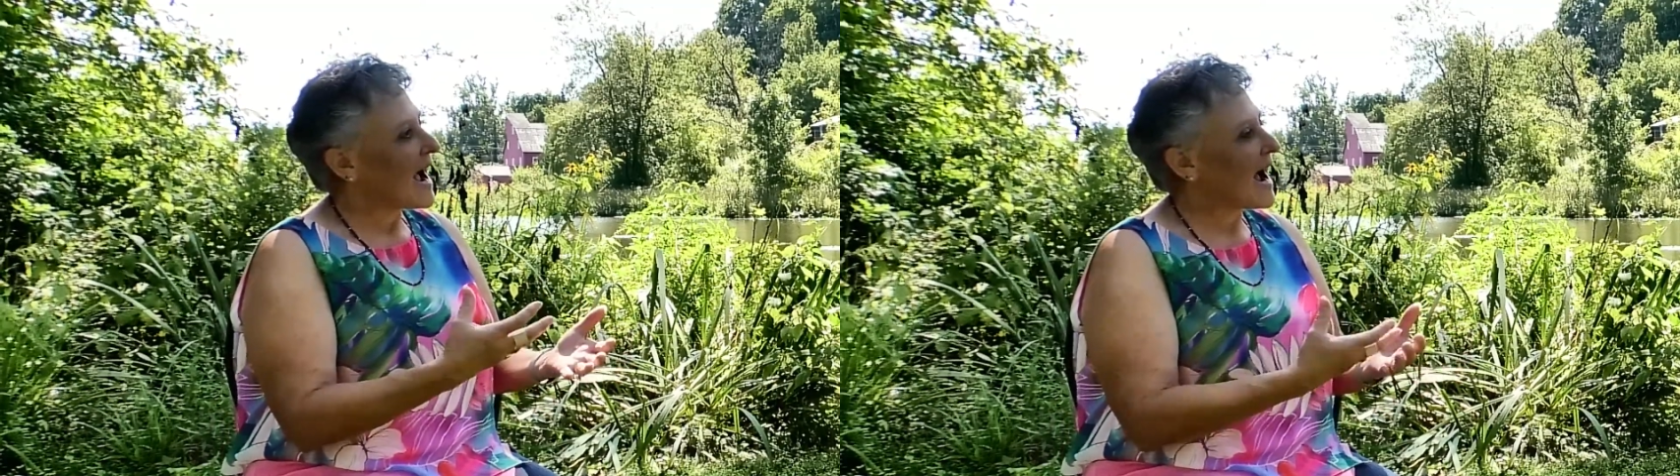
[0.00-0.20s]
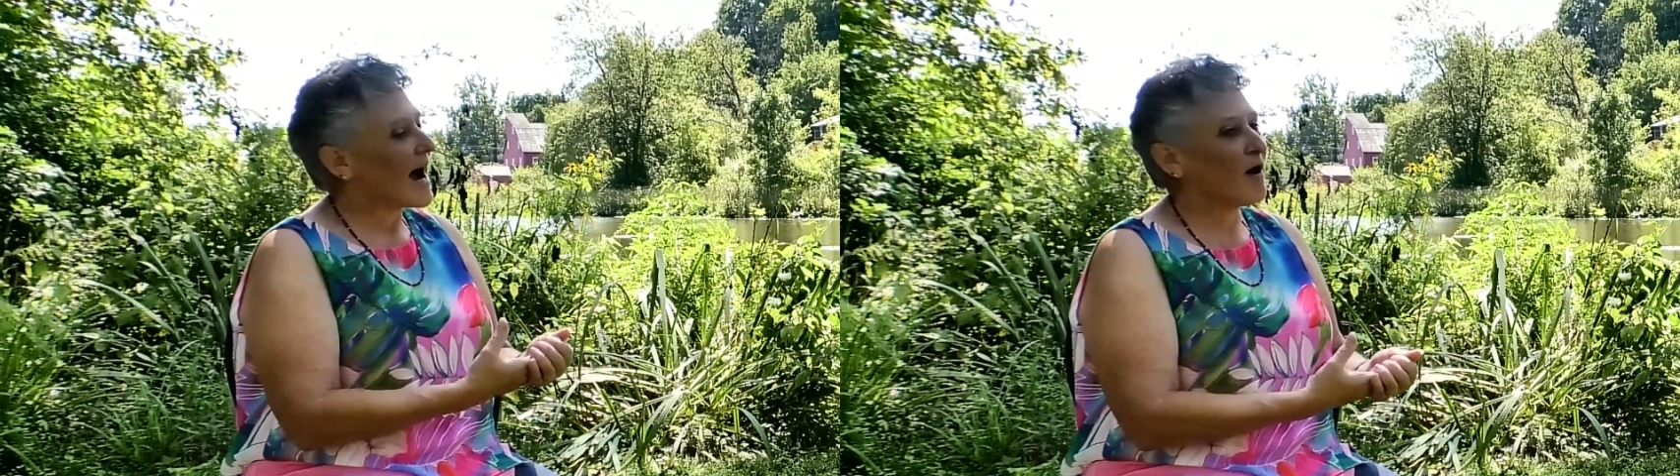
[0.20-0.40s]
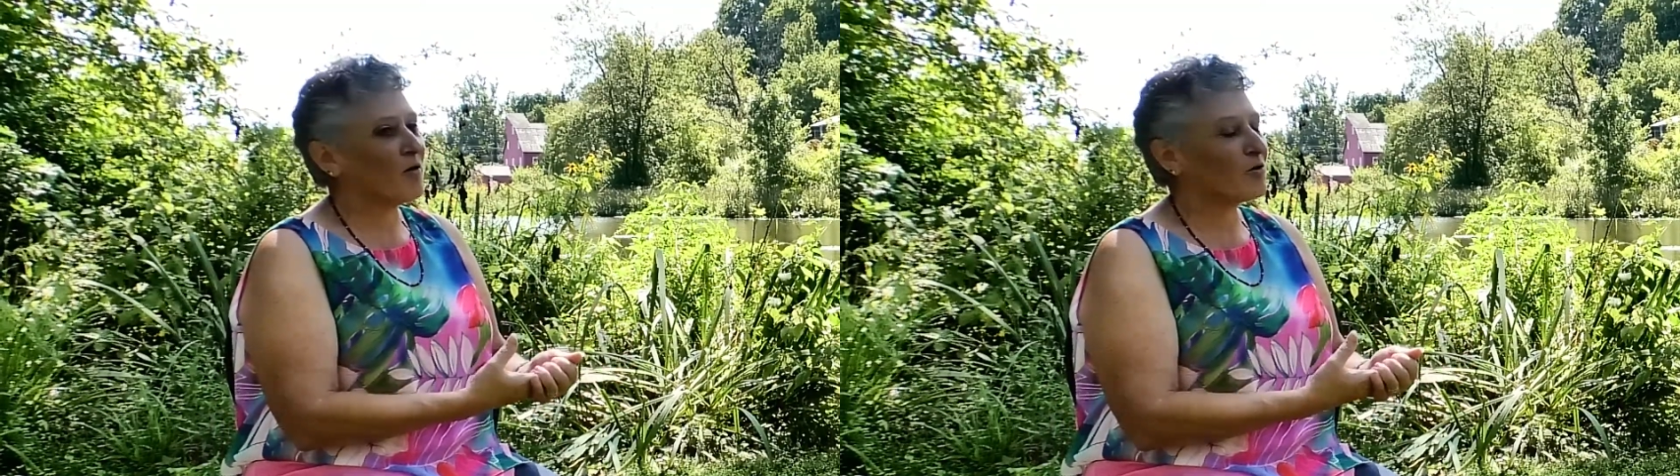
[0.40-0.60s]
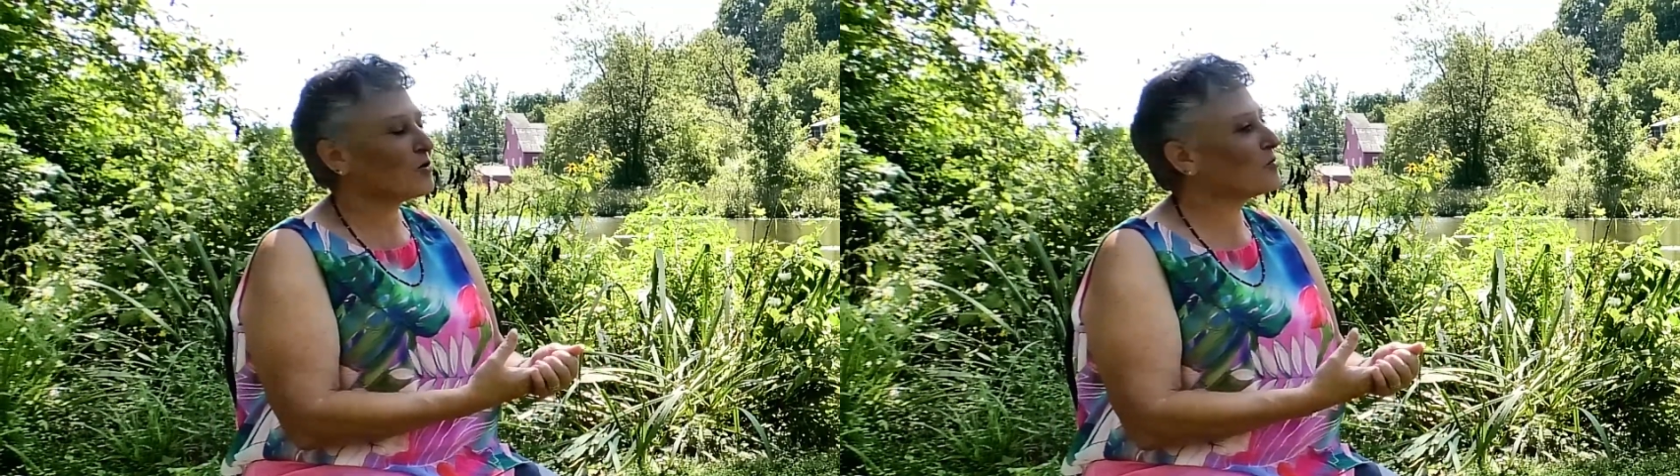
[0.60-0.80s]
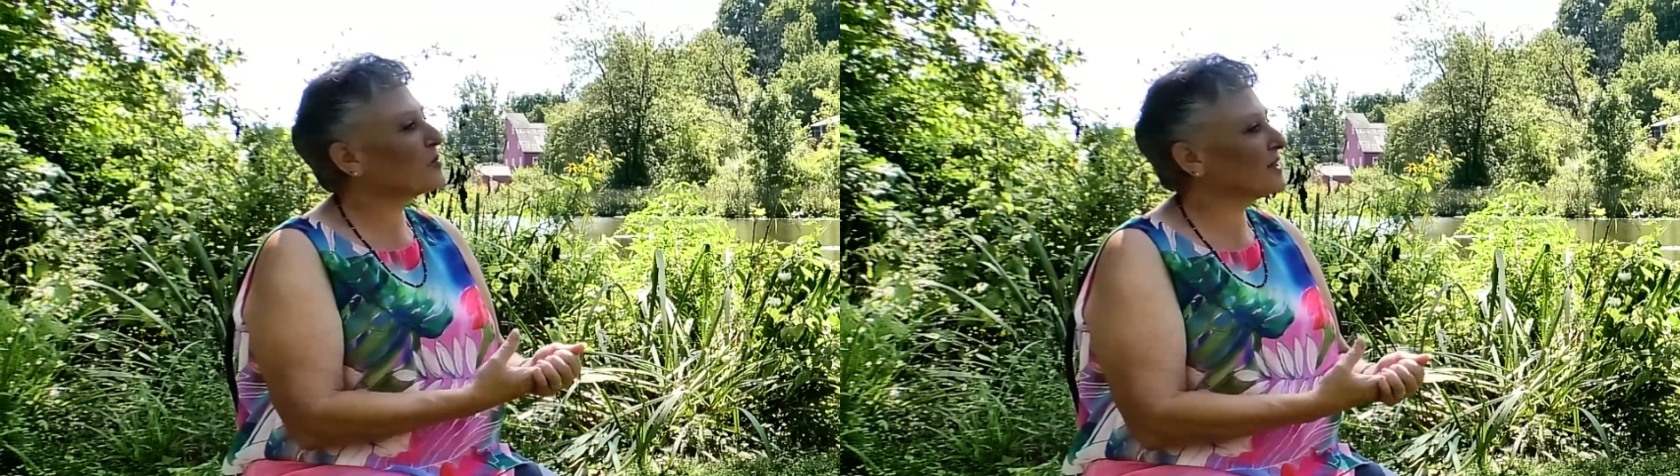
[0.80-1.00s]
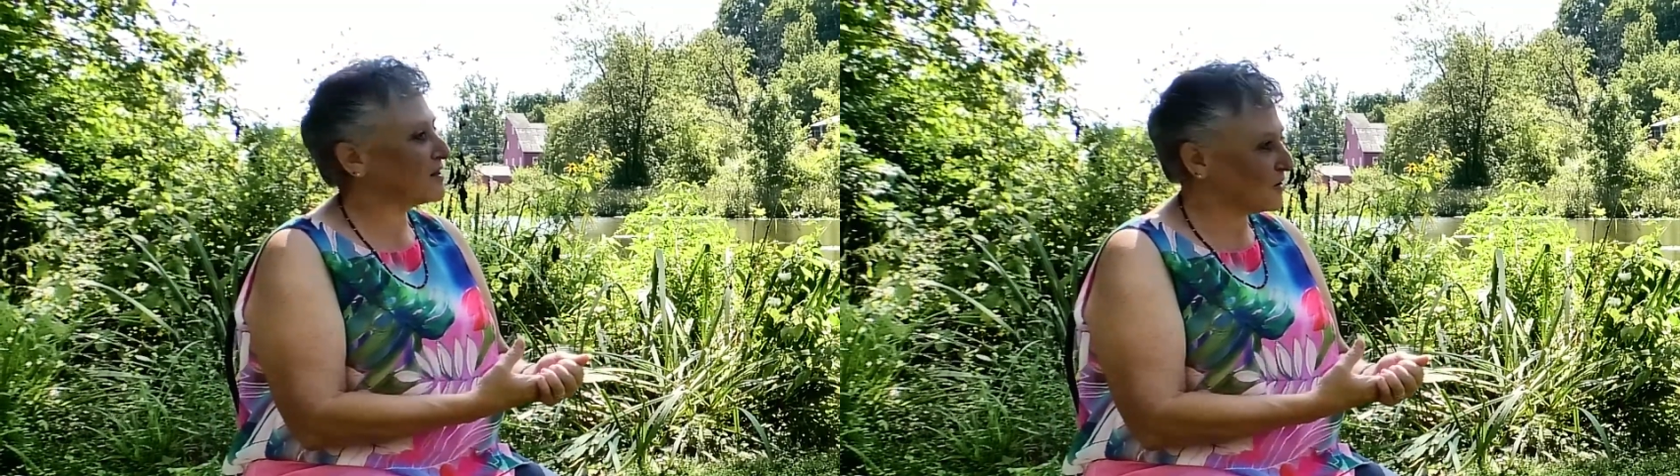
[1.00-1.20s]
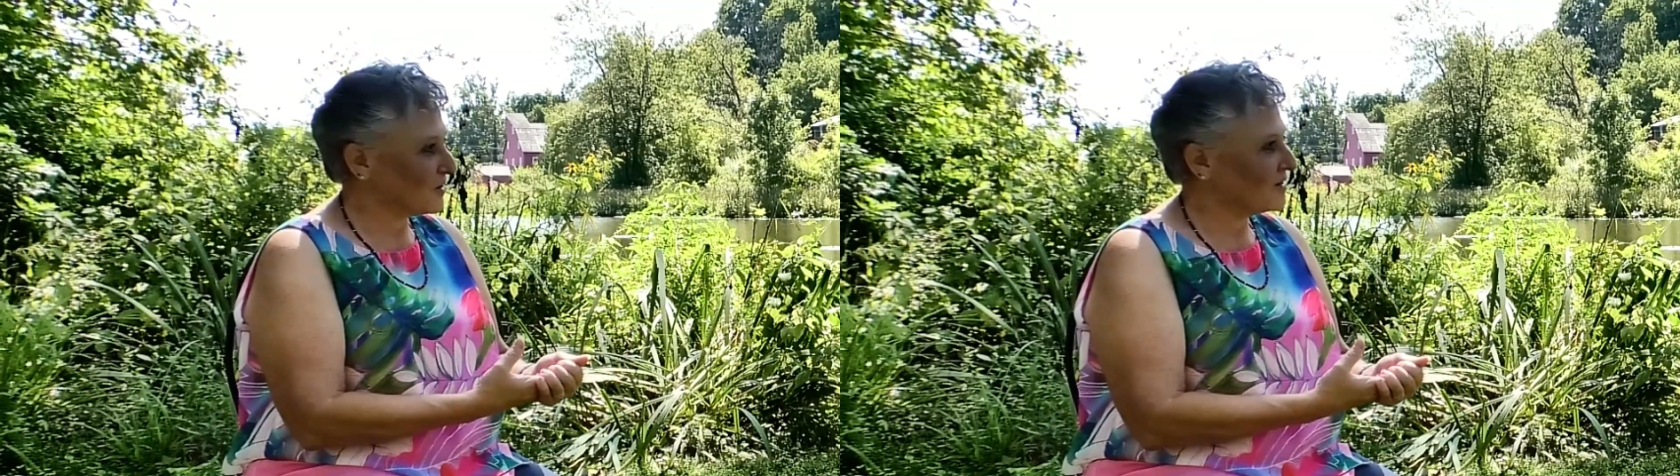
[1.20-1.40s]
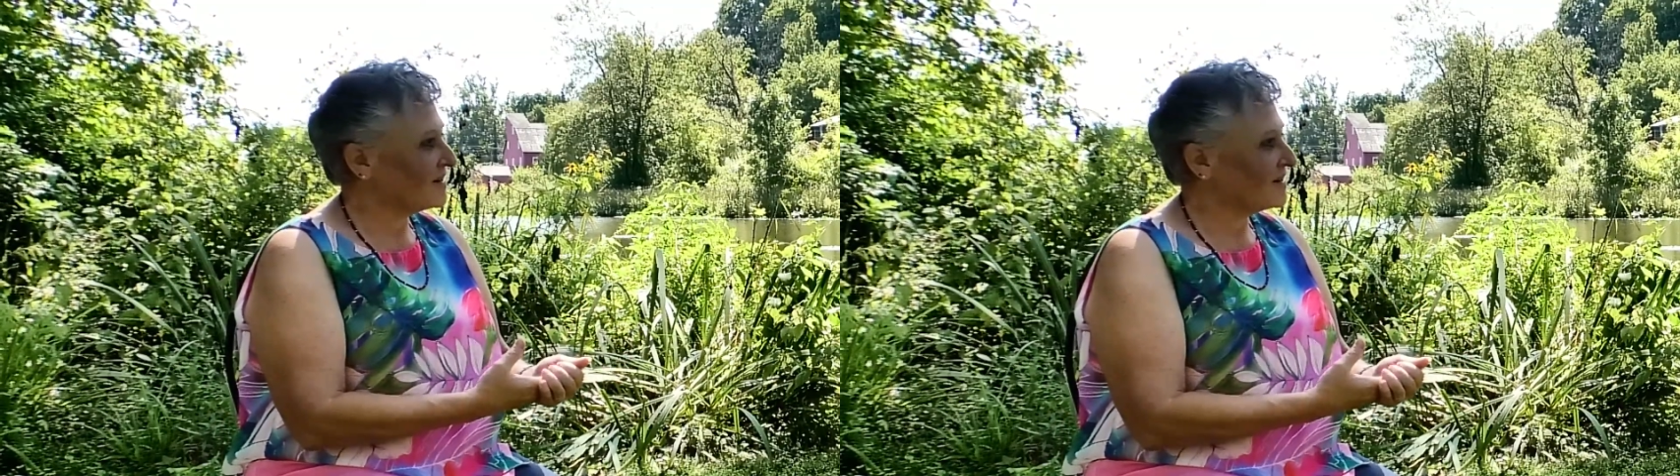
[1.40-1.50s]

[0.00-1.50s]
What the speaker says: how critical